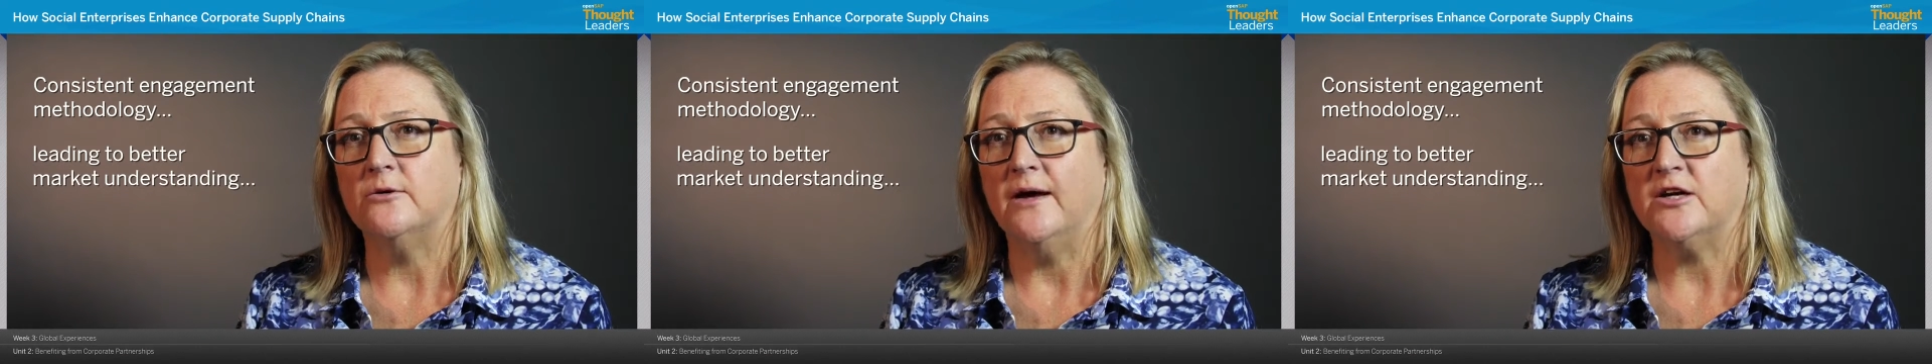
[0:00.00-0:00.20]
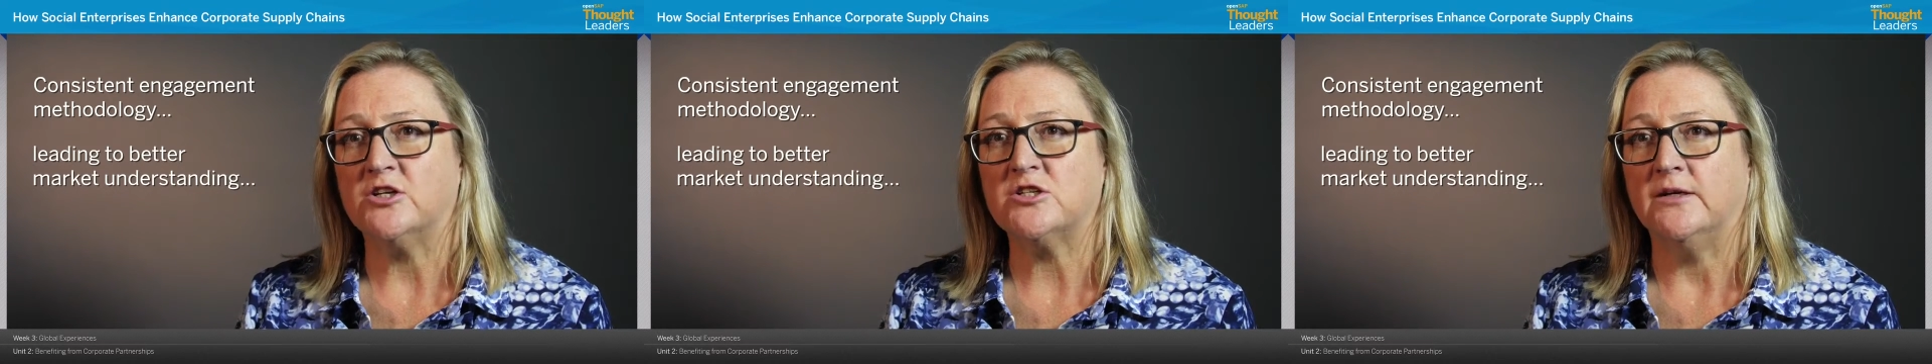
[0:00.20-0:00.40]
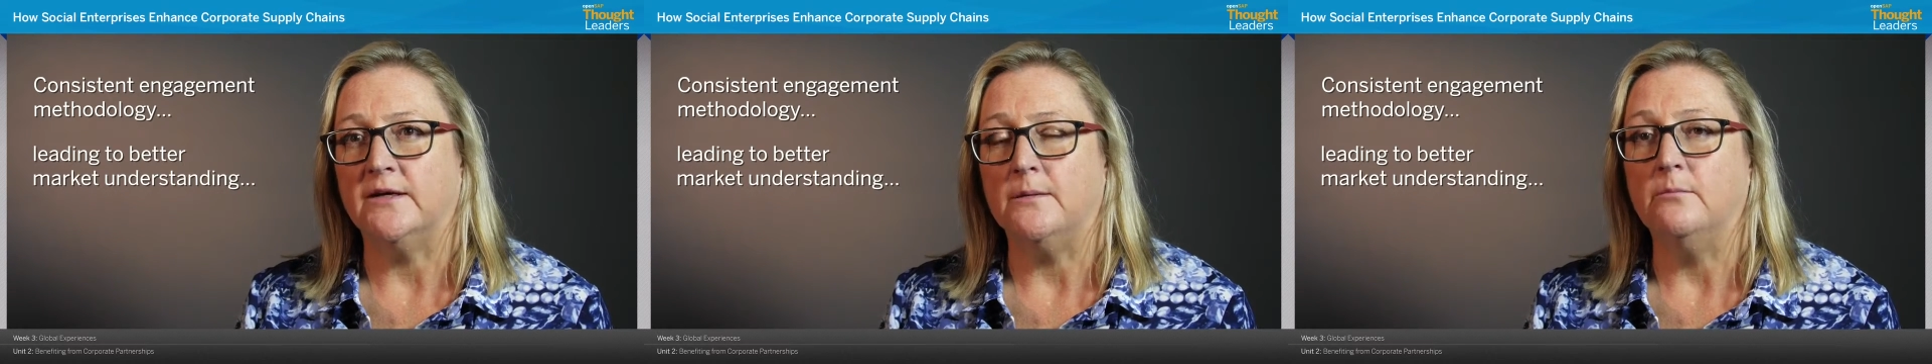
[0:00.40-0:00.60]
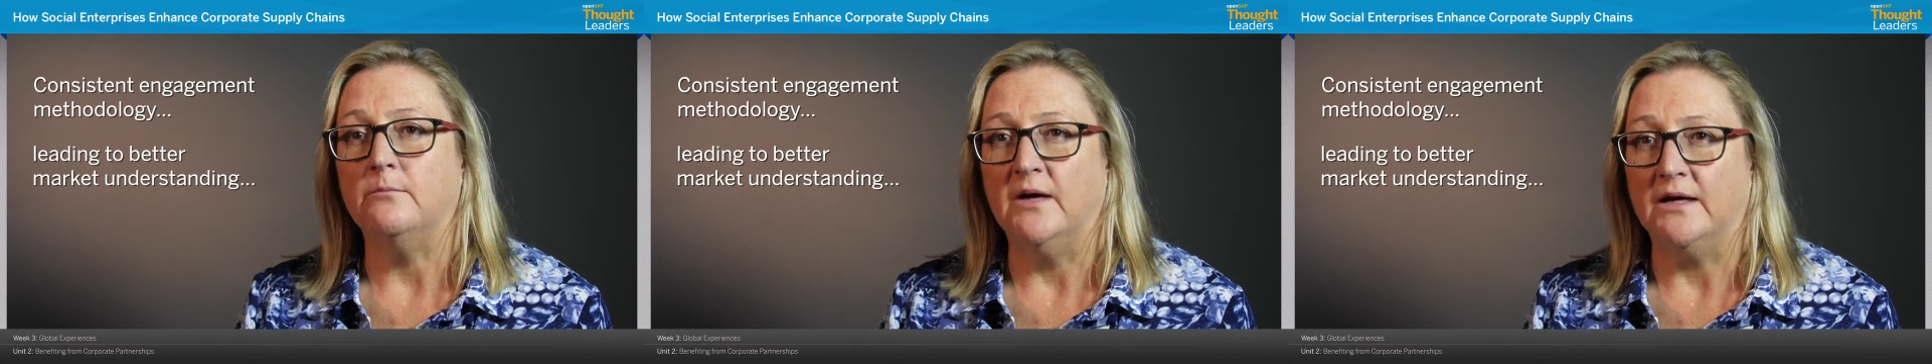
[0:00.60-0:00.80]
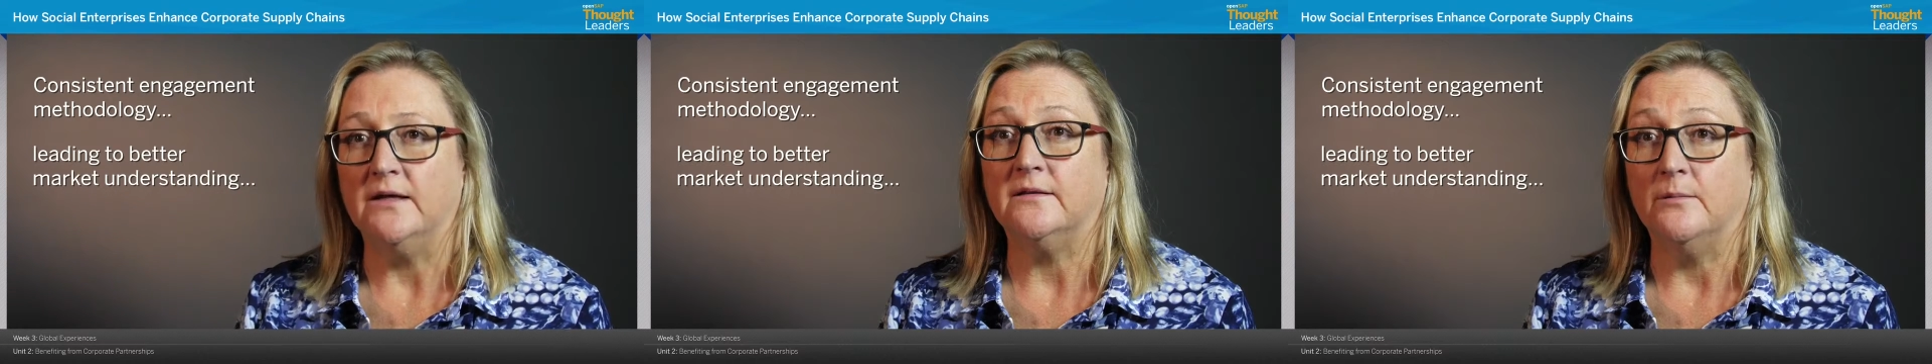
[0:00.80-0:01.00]
actually
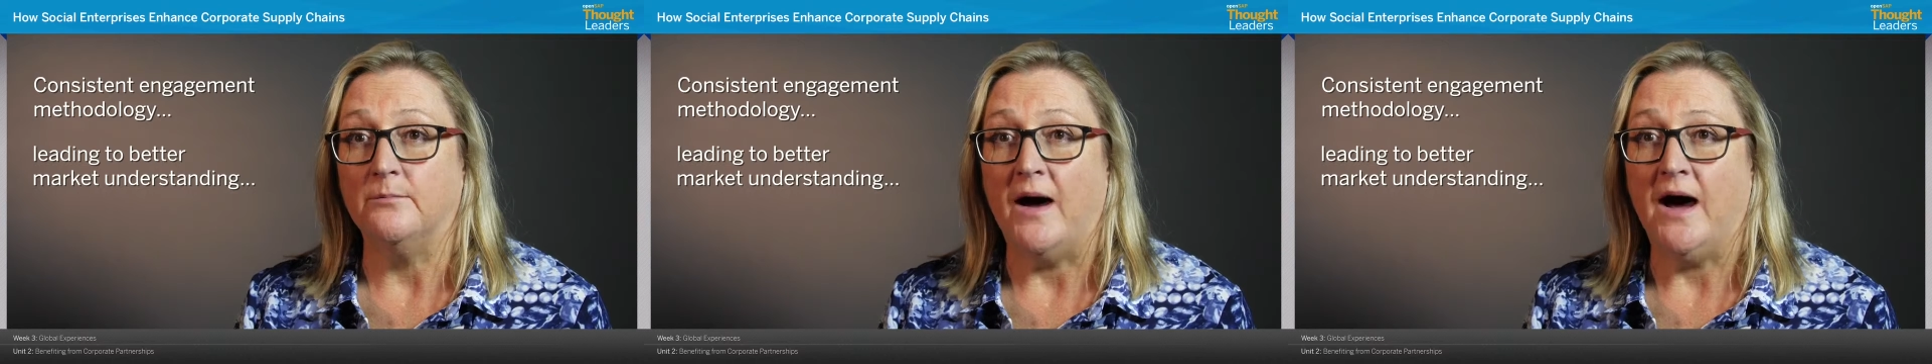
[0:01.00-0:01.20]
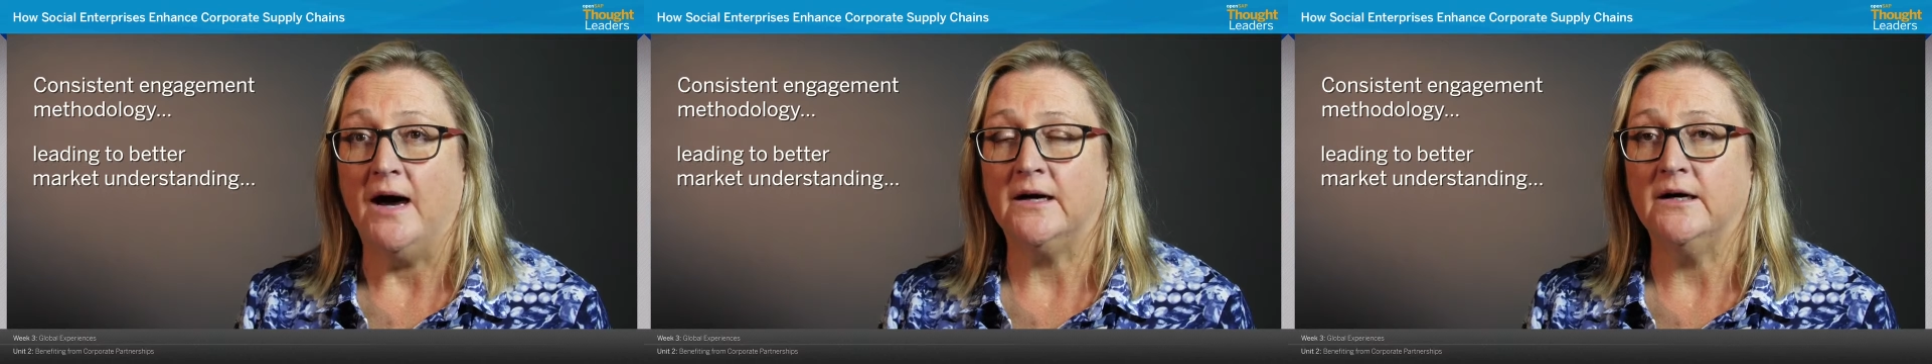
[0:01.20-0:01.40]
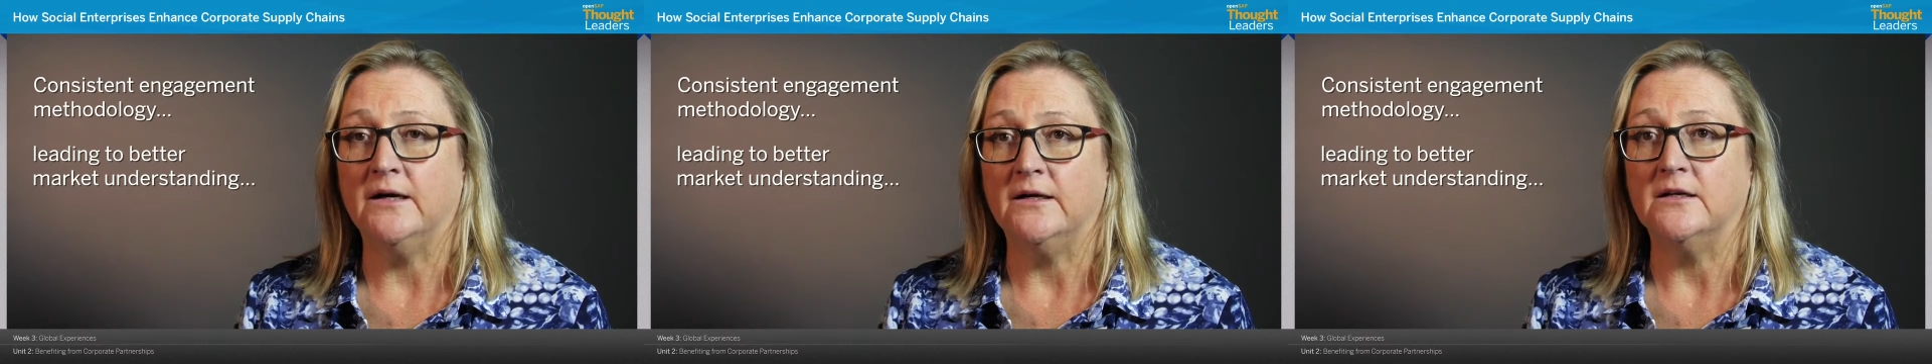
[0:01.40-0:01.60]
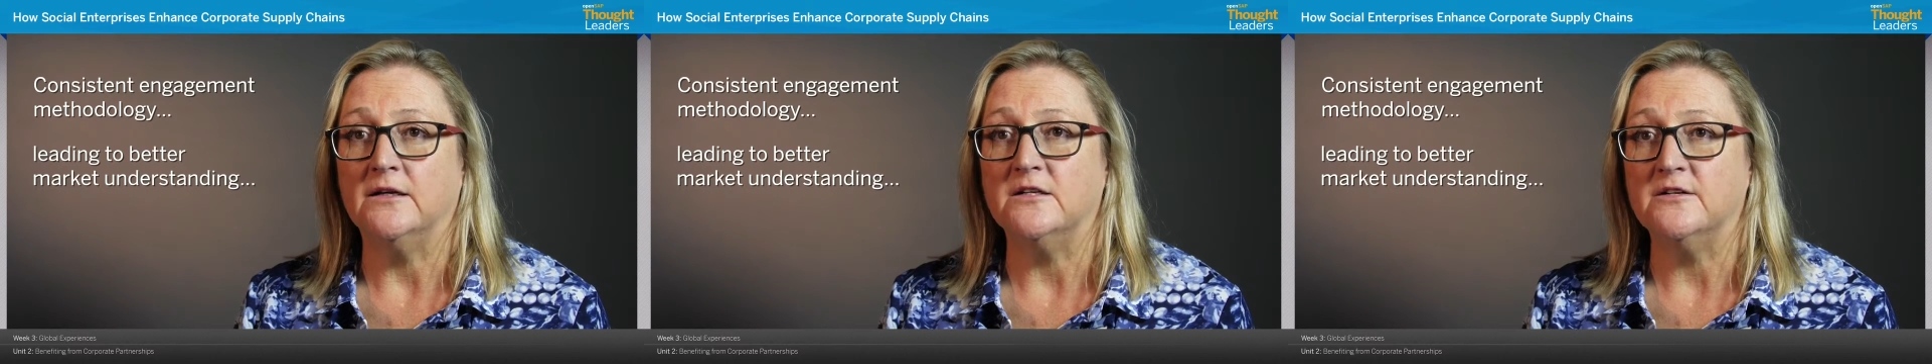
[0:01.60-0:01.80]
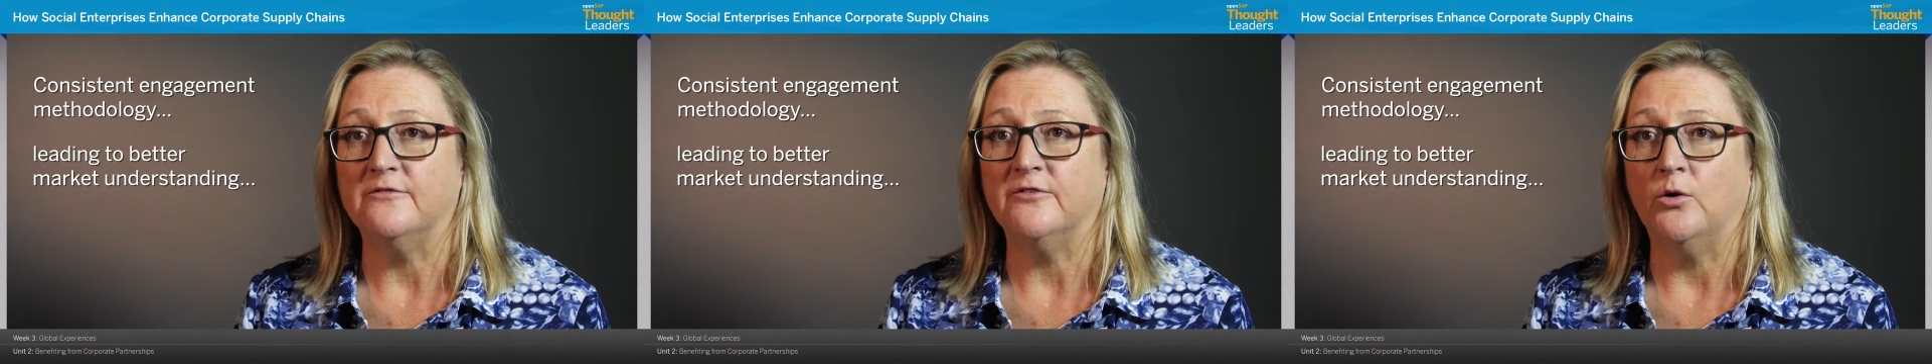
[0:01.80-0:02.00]
meet the market in a
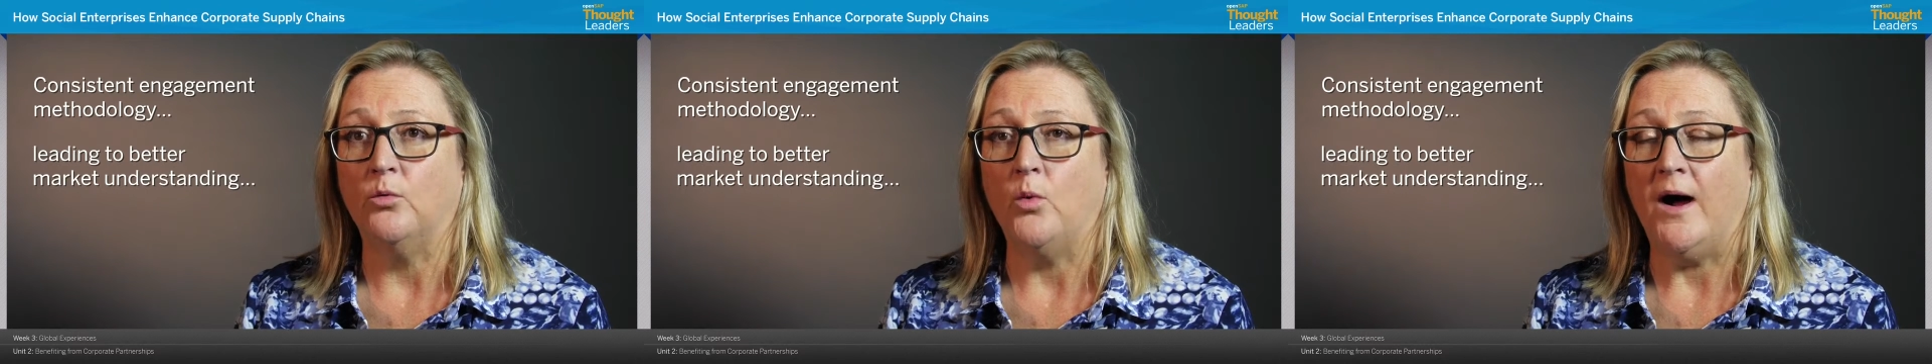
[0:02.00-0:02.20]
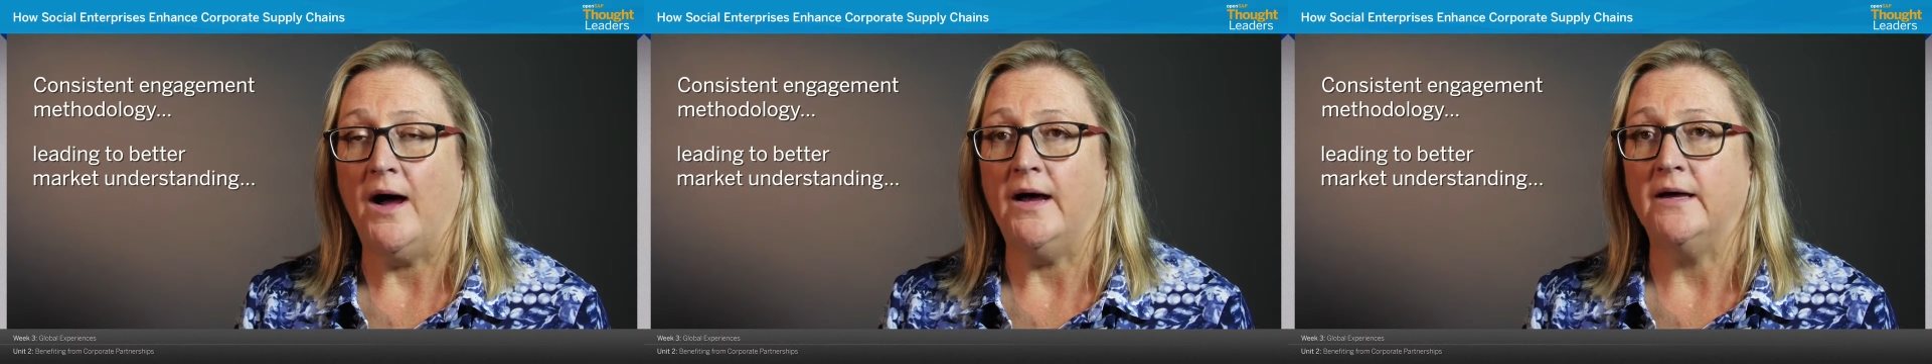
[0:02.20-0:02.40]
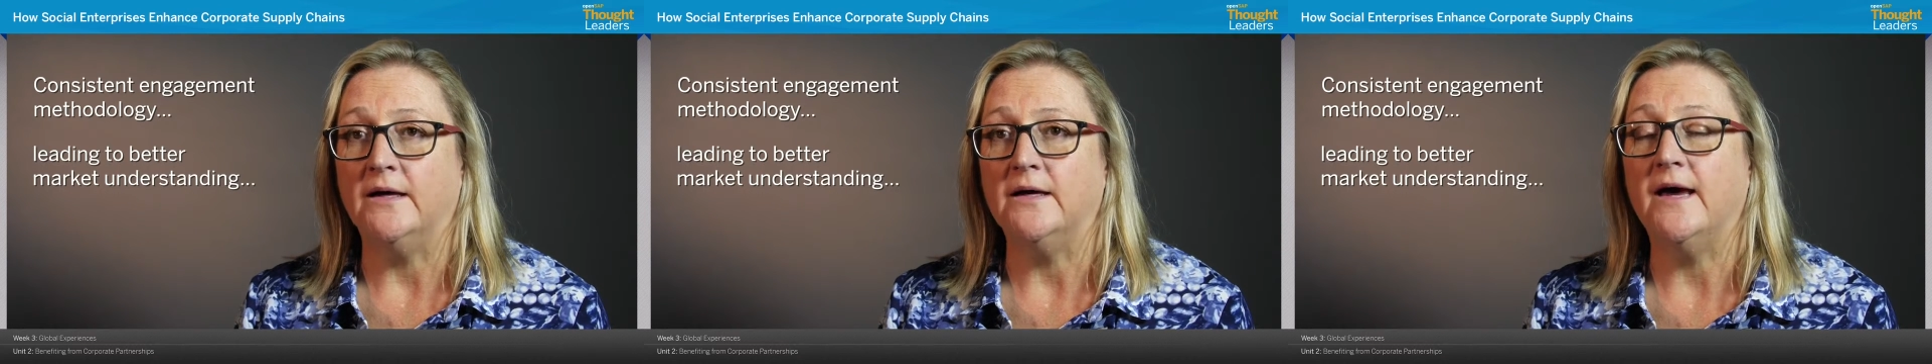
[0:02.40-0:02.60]
different way